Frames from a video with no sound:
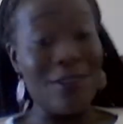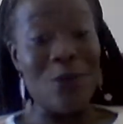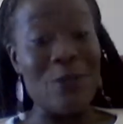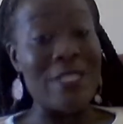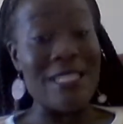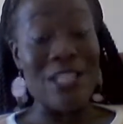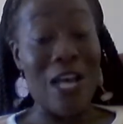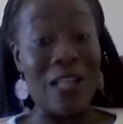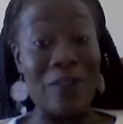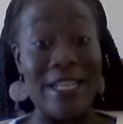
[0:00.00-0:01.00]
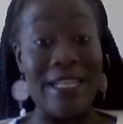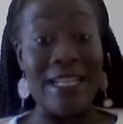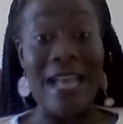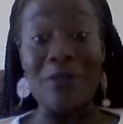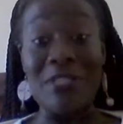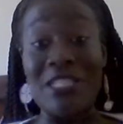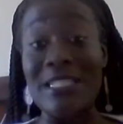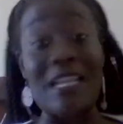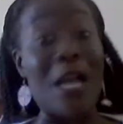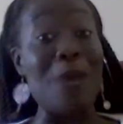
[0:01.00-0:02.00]
going to tolerate it. I was
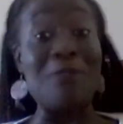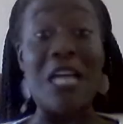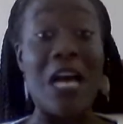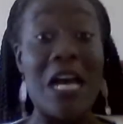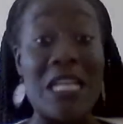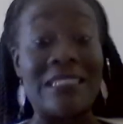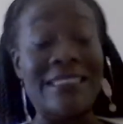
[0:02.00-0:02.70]
just like, I'm done.